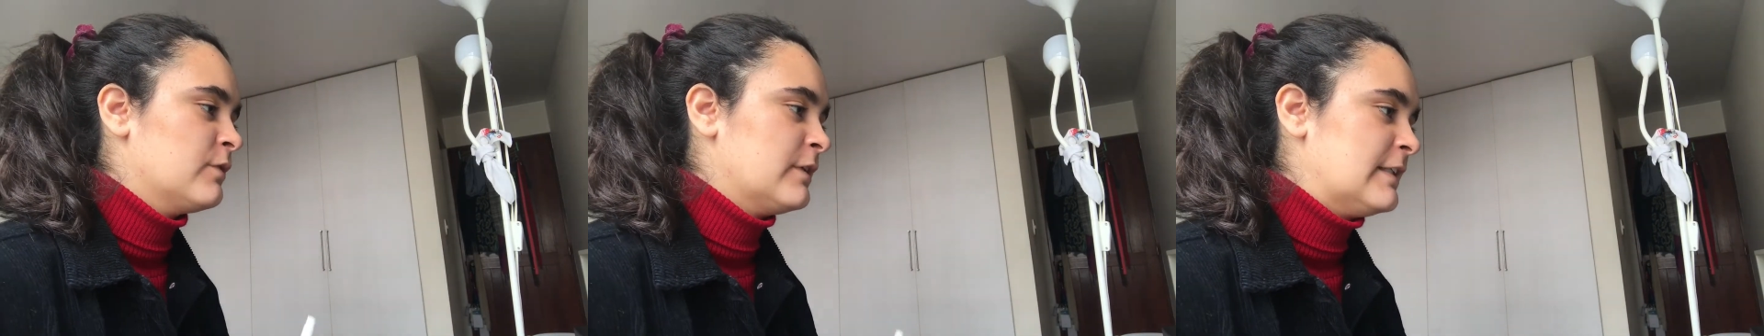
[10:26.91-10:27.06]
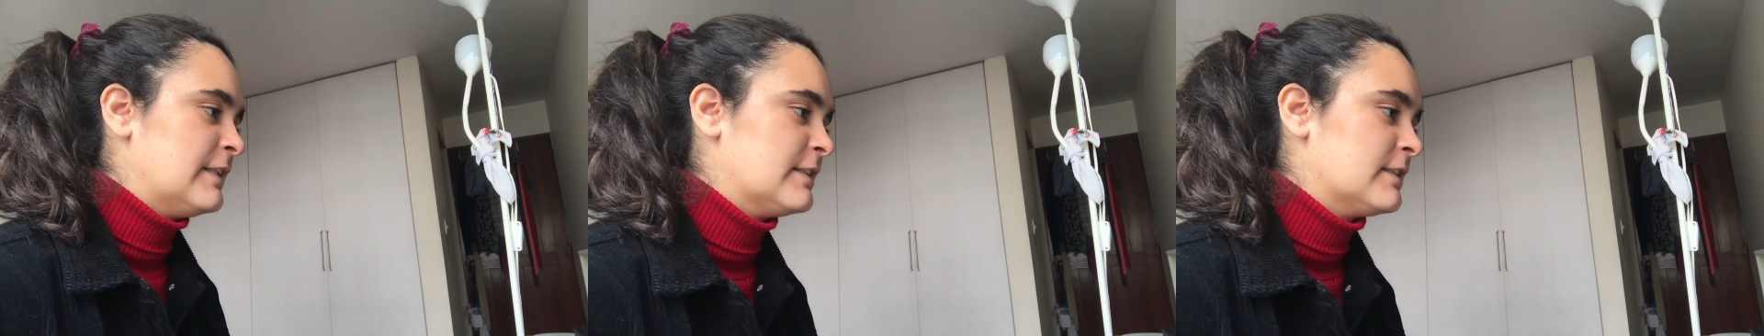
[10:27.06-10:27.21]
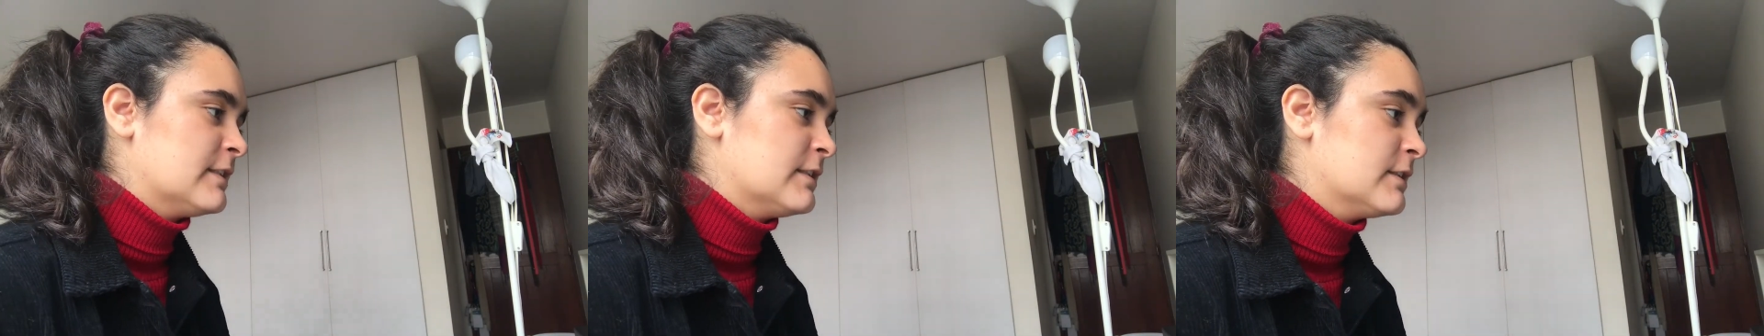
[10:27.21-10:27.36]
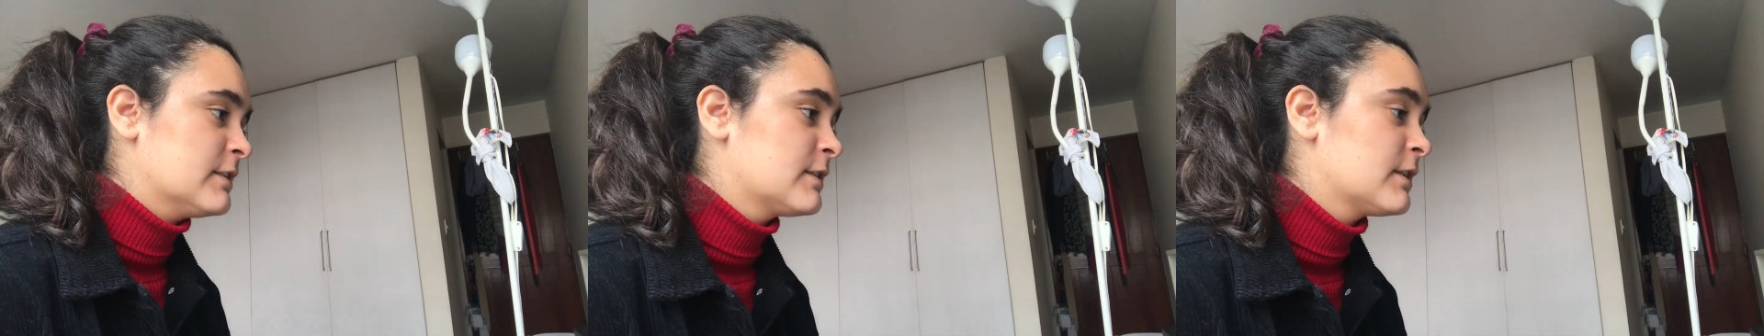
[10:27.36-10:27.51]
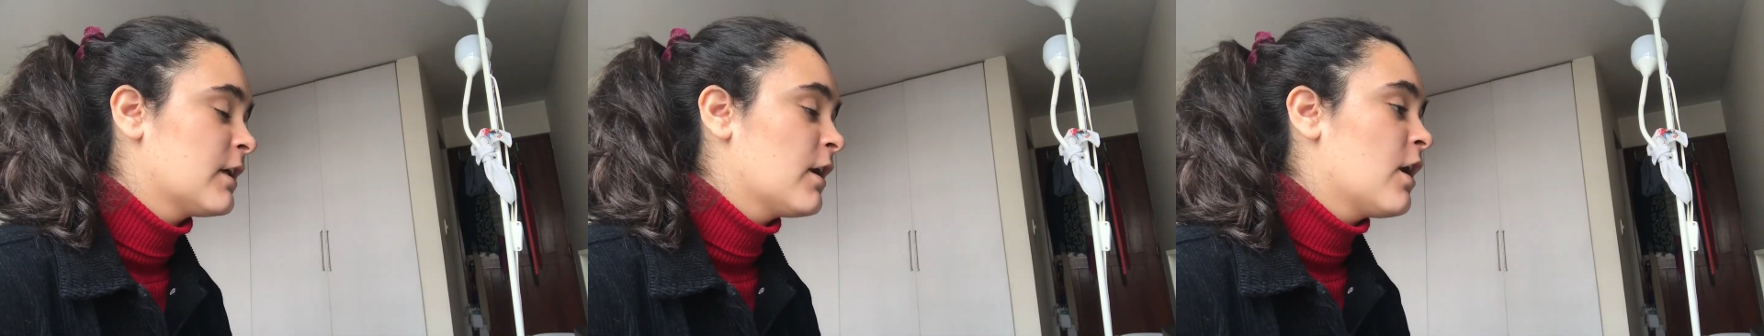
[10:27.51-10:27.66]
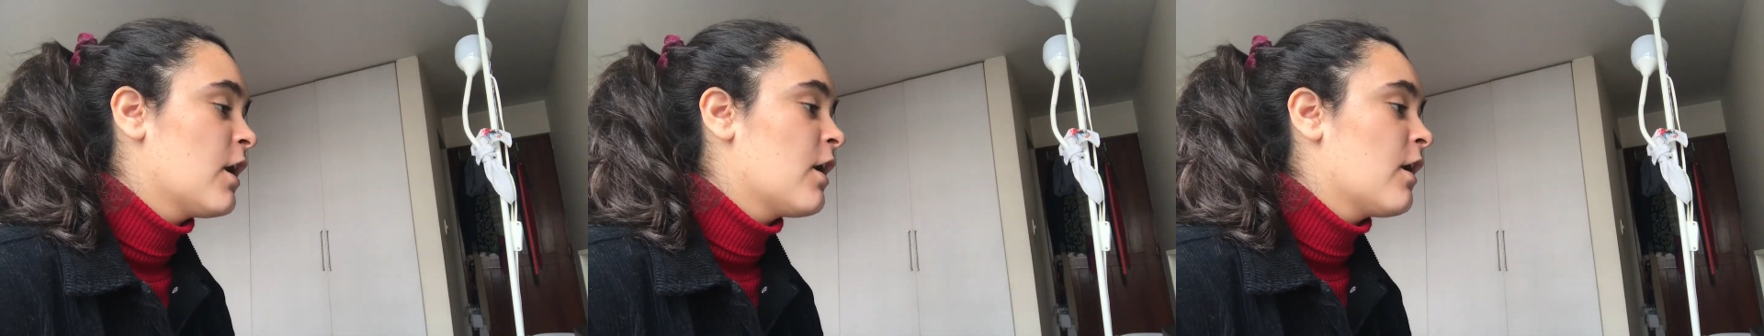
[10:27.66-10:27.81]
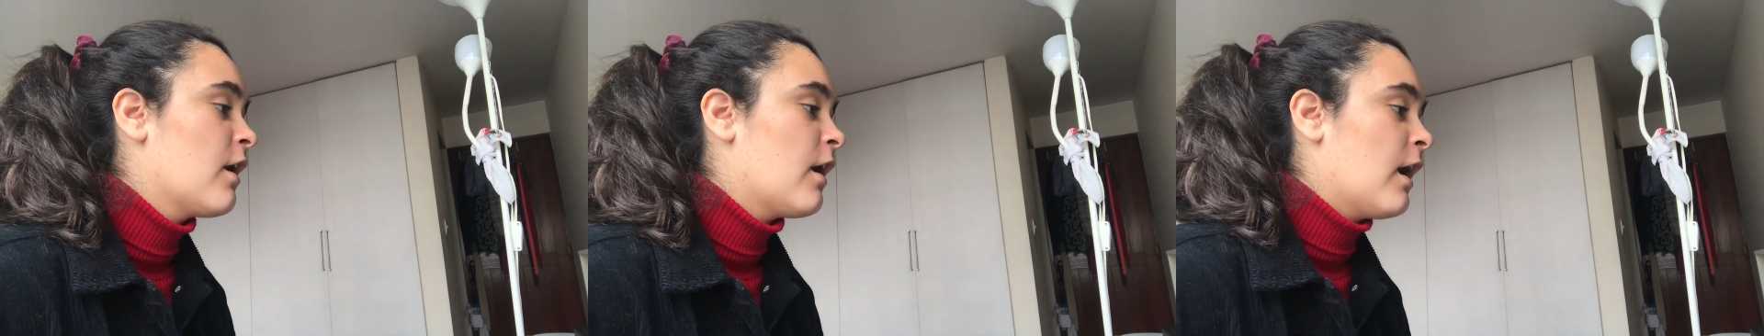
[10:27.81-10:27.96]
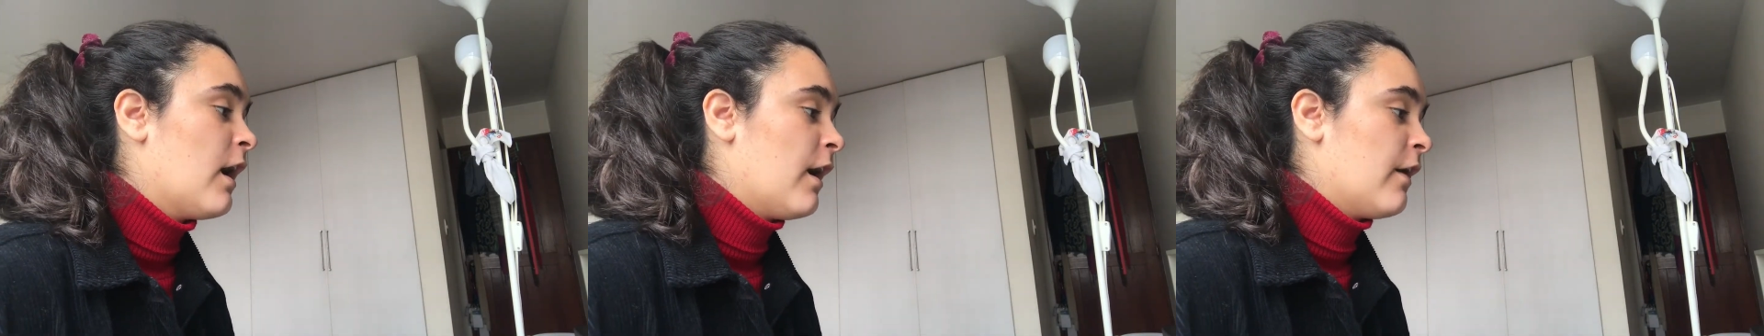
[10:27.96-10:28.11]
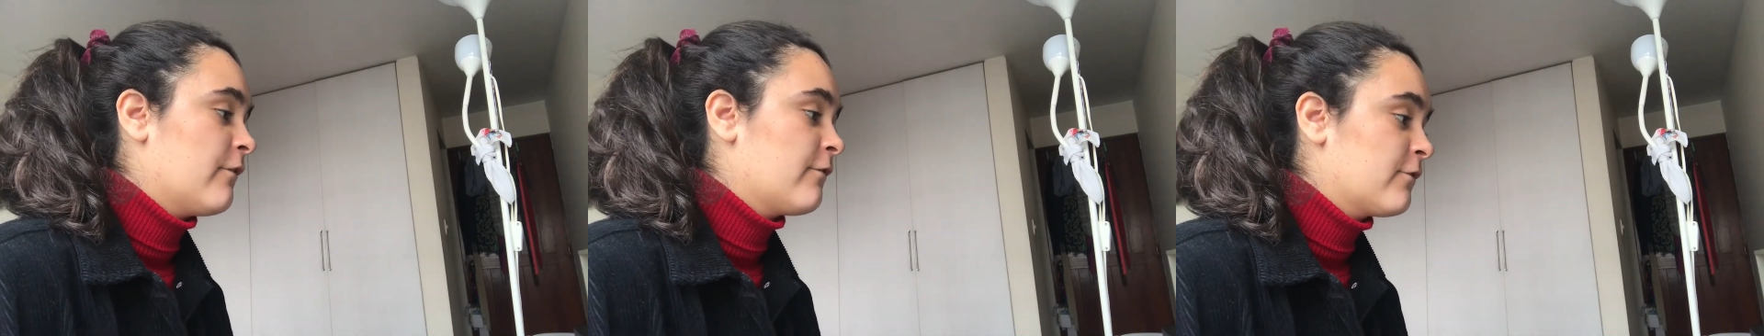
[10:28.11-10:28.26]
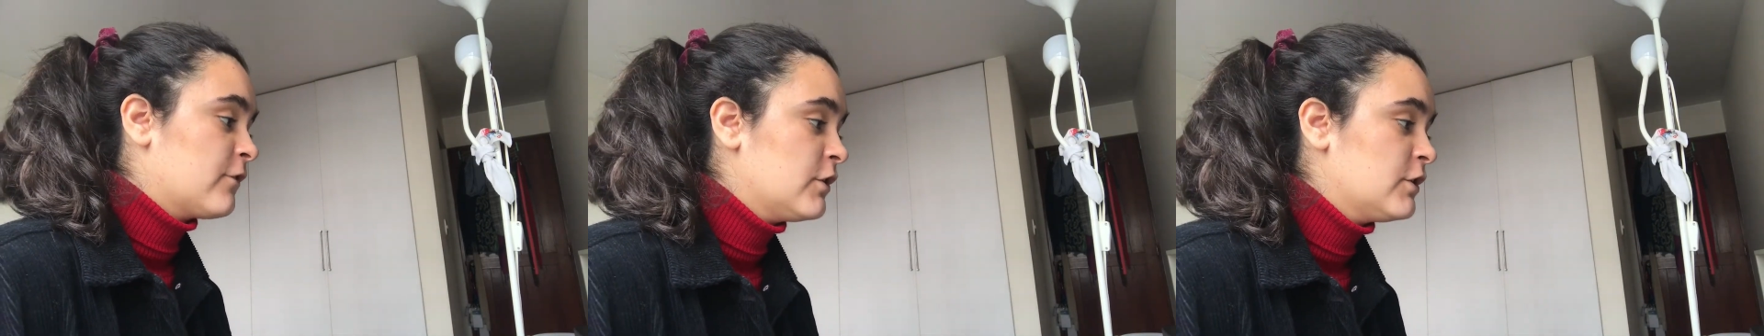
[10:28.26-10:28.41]
articulating my
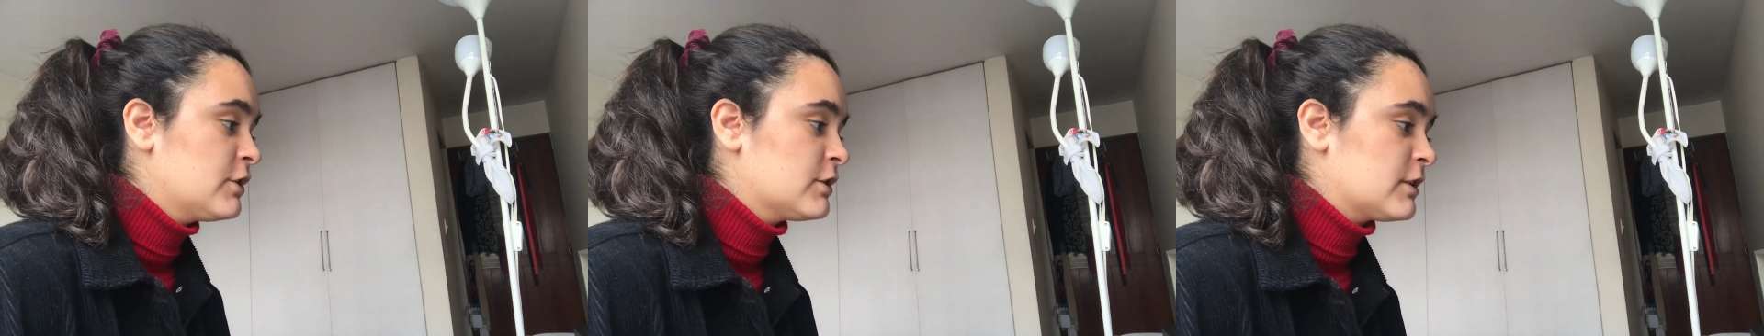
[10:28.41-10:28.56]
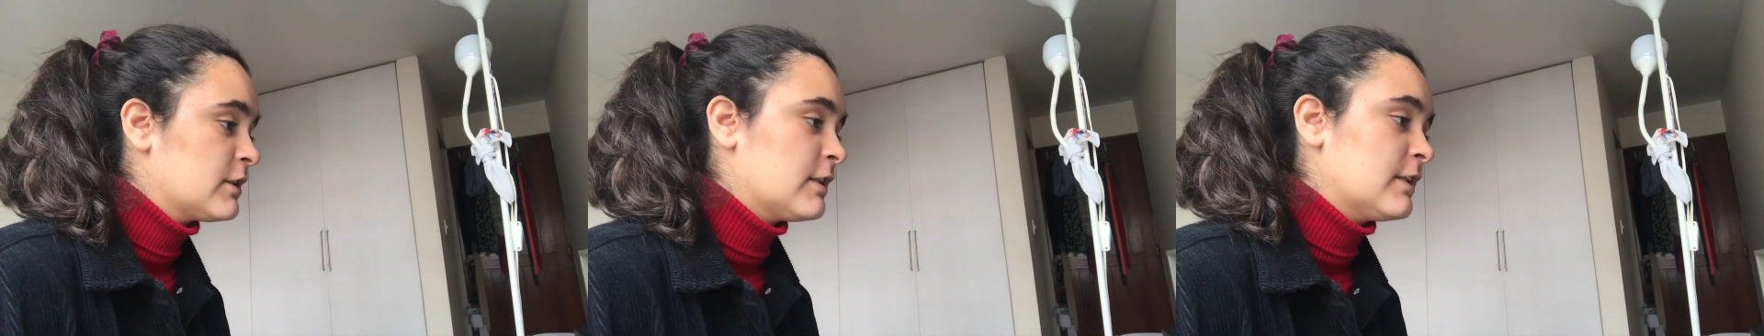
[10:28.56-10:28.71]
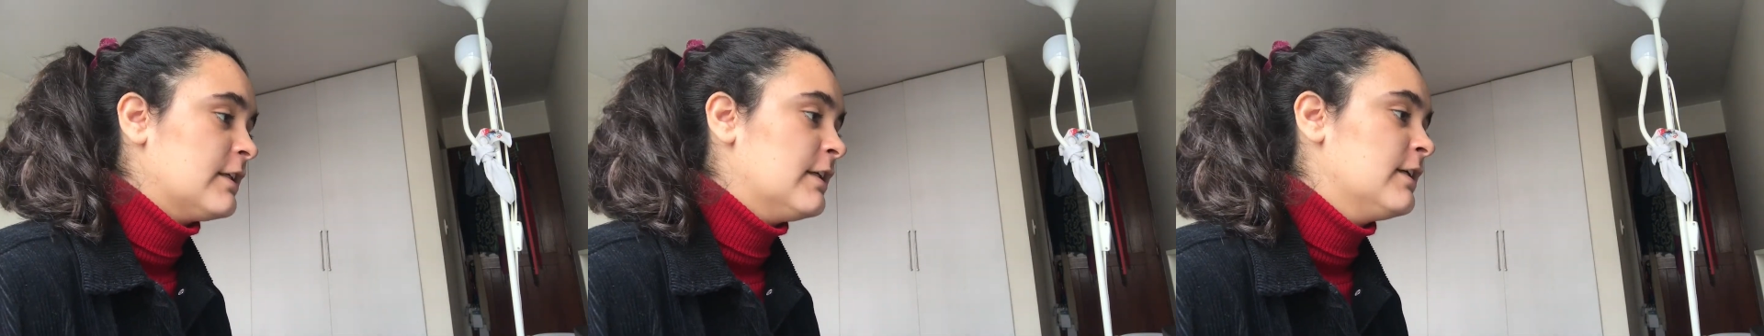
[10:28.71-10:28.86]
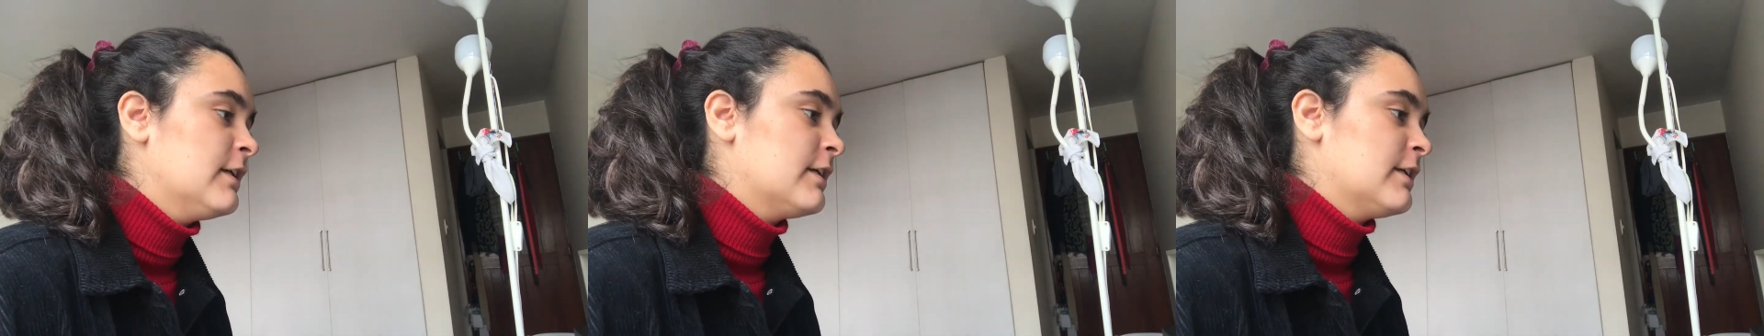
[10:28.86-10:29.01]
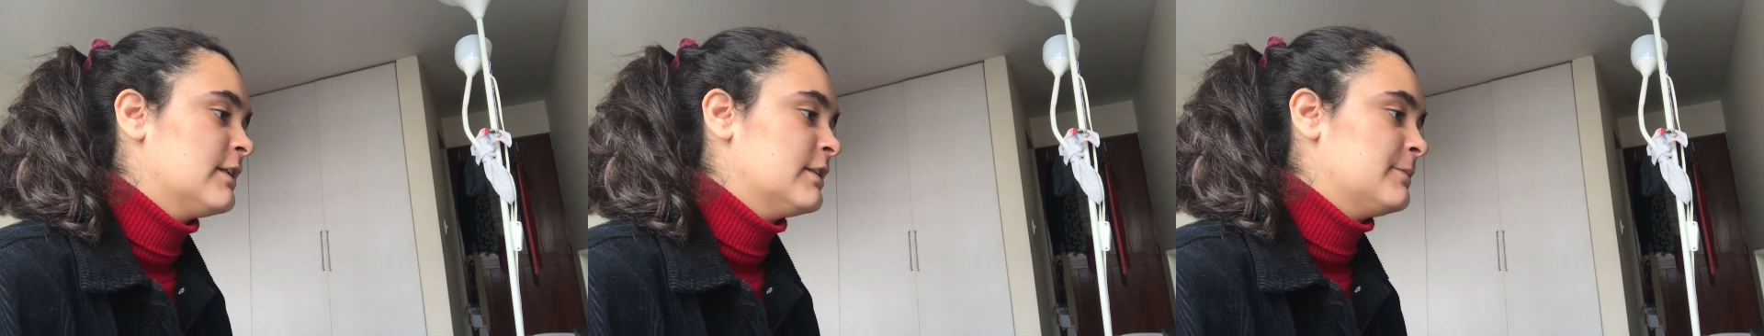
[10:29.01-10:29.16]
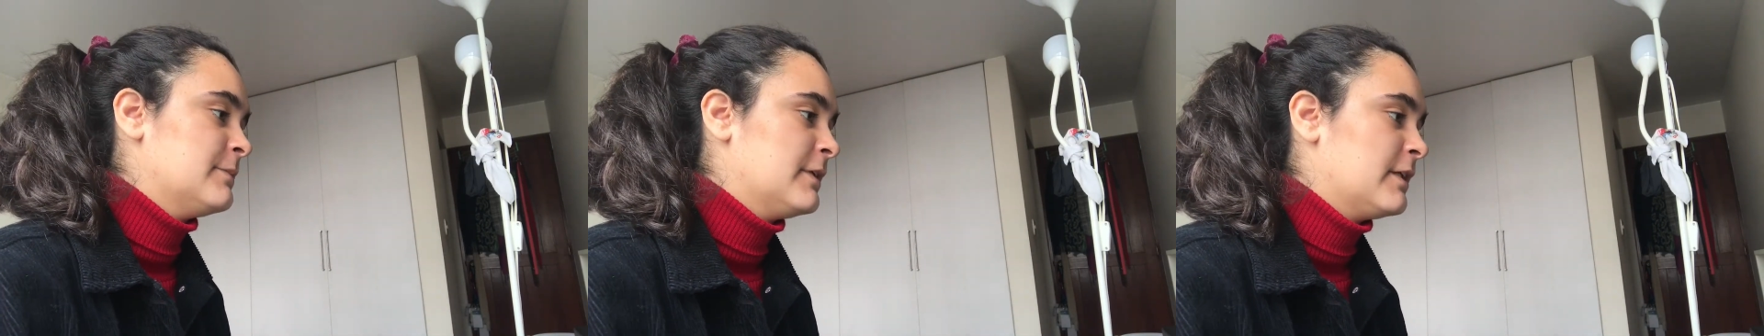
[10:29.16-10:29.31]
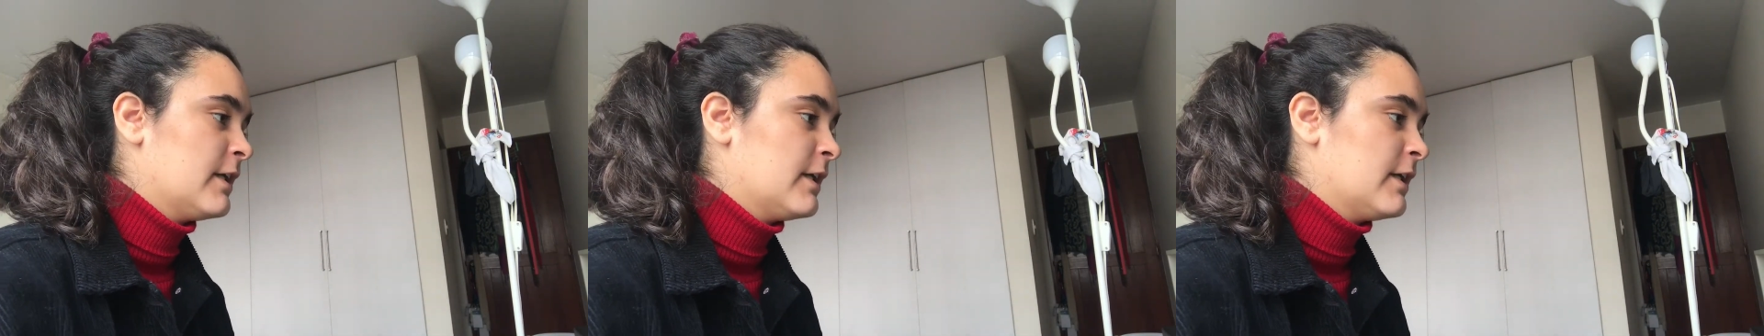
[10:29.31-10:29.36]
words and really